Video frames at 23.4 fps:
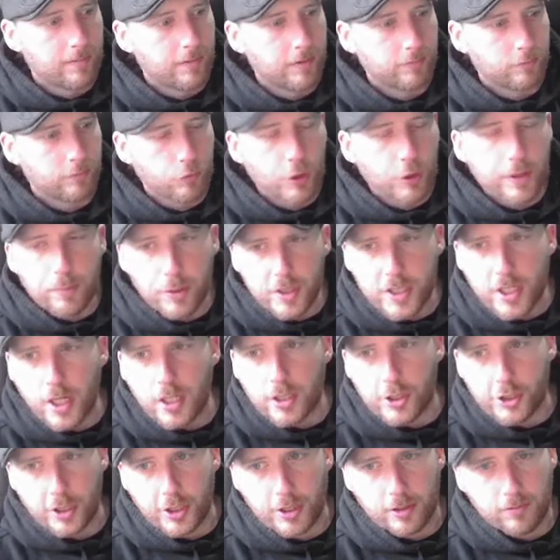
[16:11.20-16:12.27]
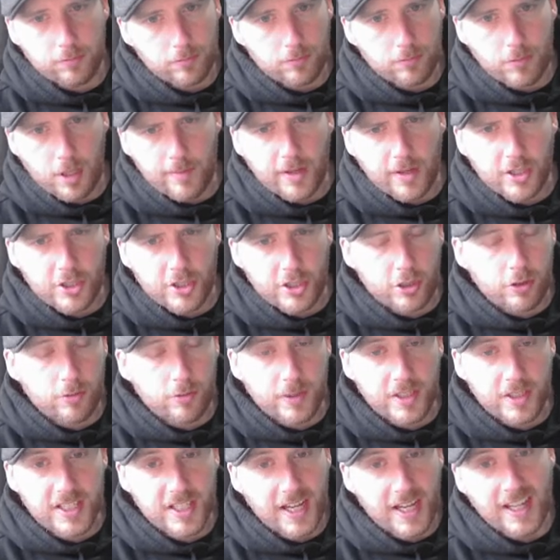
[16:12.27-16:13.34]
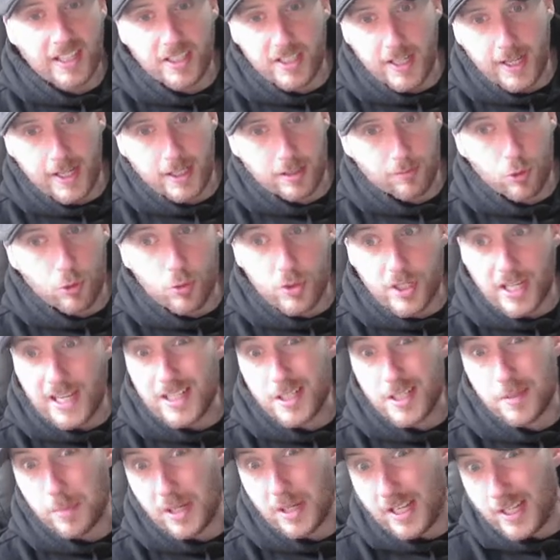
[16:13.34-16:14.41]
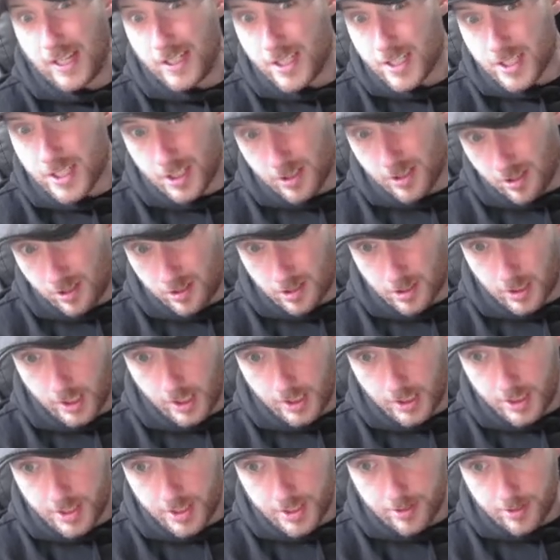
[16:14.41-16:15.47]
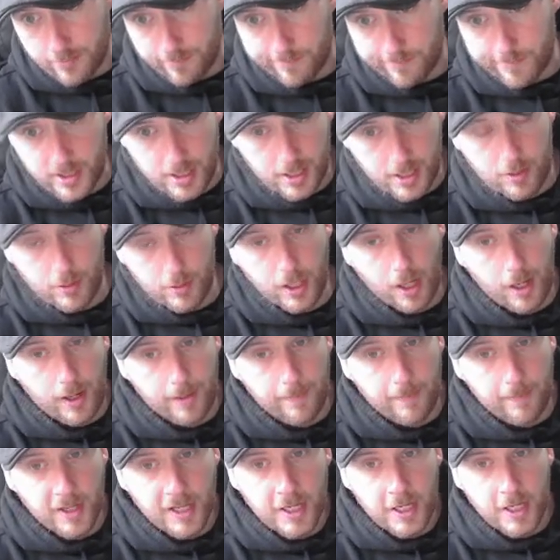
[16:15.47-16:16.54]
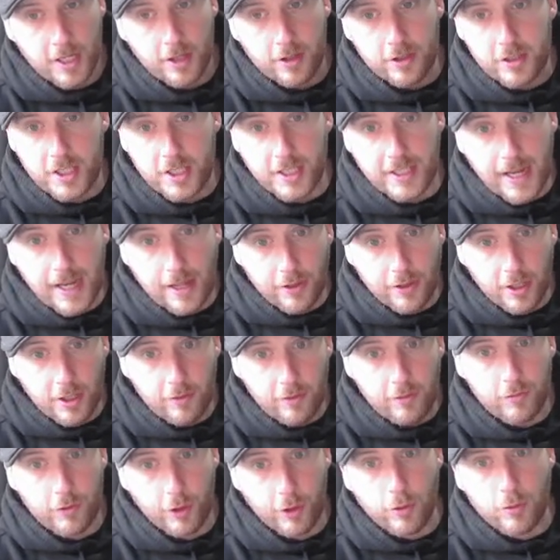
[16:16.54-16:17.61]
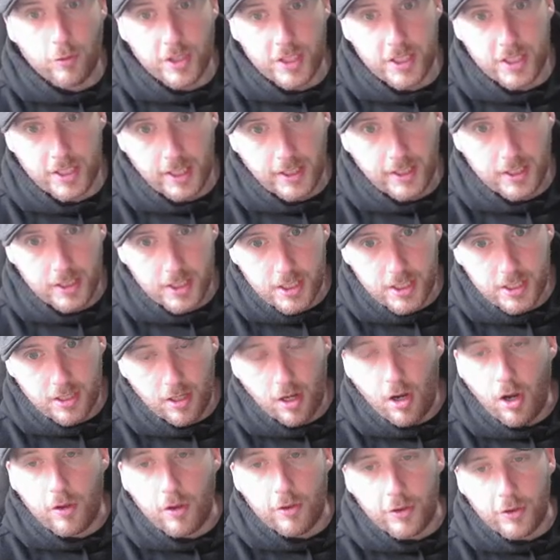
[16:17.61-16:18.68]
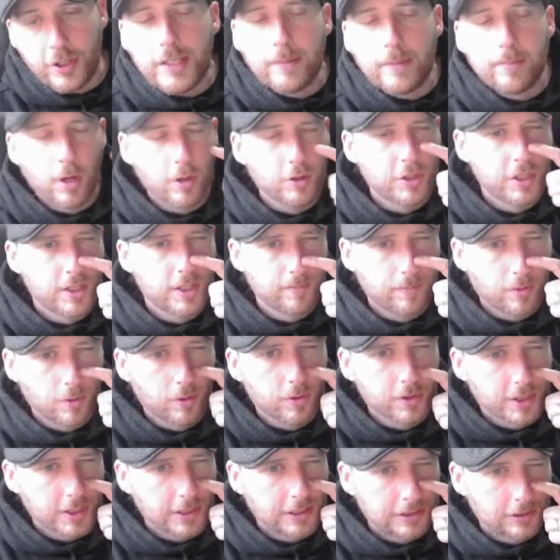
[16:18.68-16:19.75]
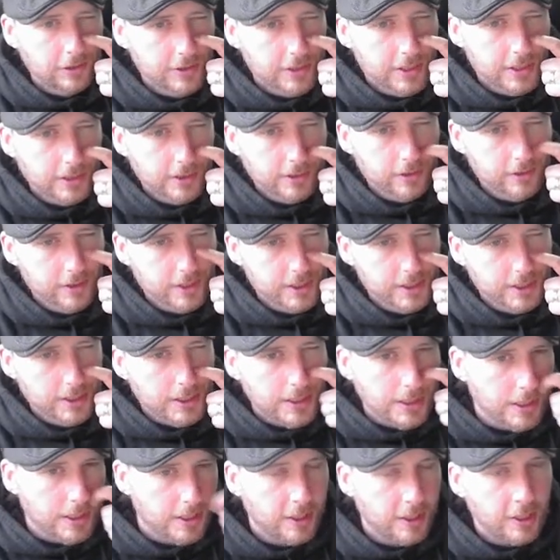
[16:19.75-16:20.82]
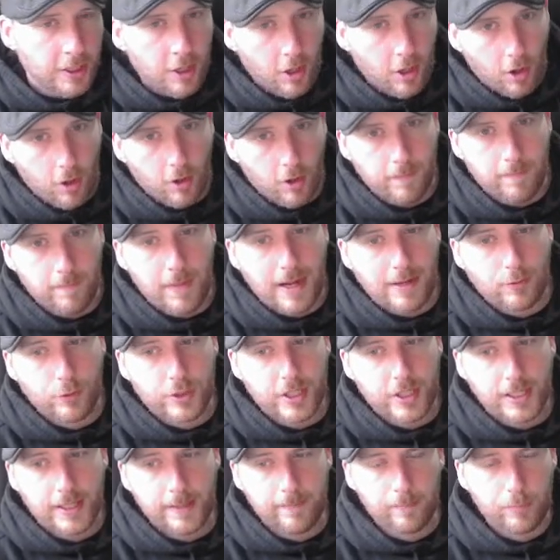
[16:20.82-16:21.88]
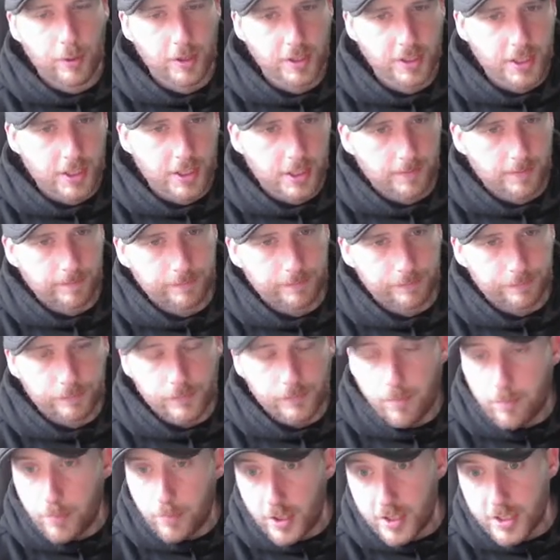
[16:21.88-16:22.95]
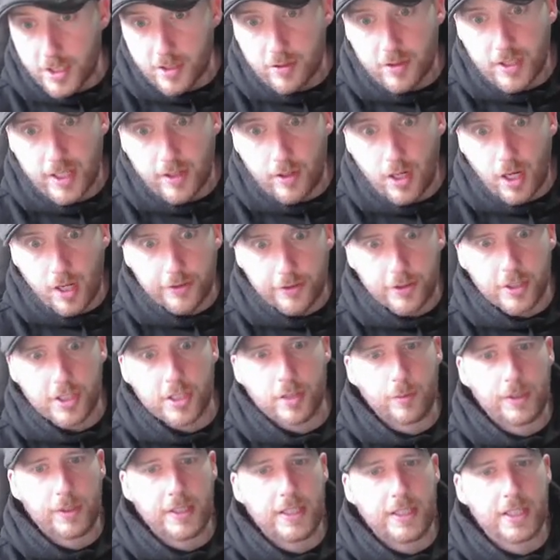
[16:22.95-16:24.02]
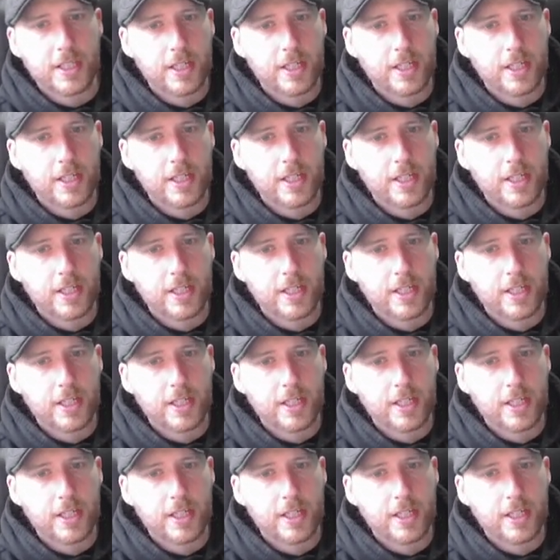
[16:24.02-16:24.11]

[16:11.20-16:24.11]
reproduction amongst humans and animals and plants in her case. So there we are. Together, those 6 are the most important gods and goddesses on Mount Olympus. But there are others that we need to